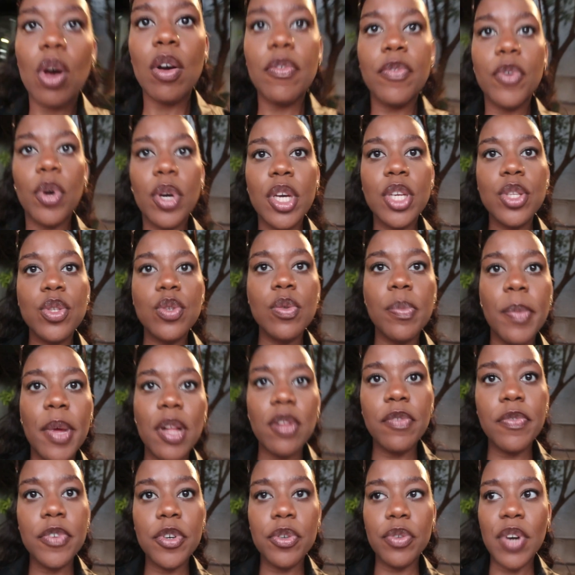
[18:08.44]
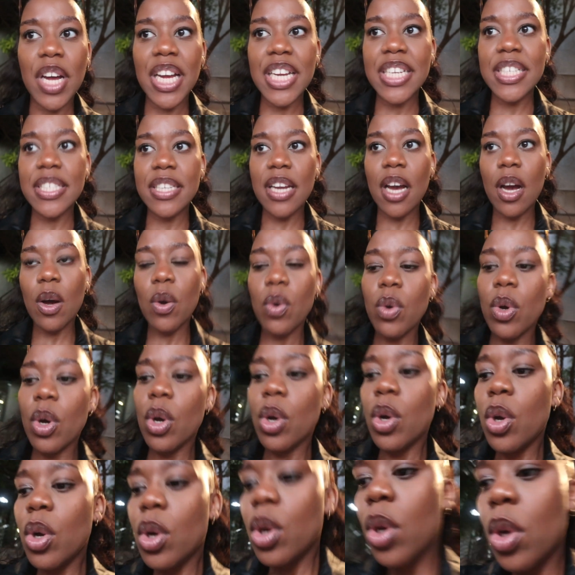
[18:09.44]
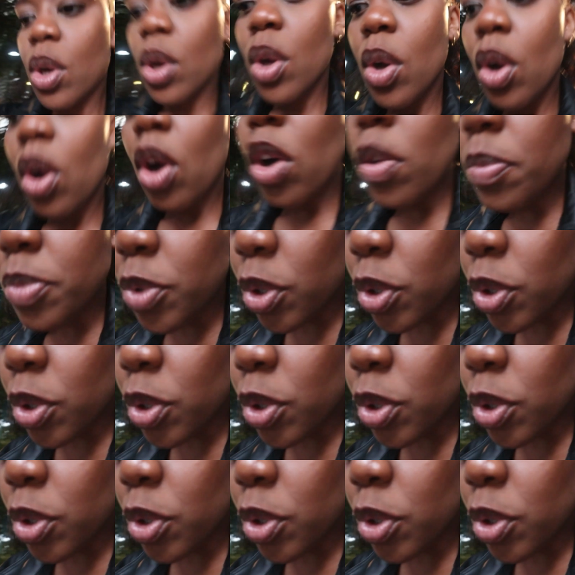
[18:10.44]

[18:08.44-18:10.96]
of going to Malva right now oh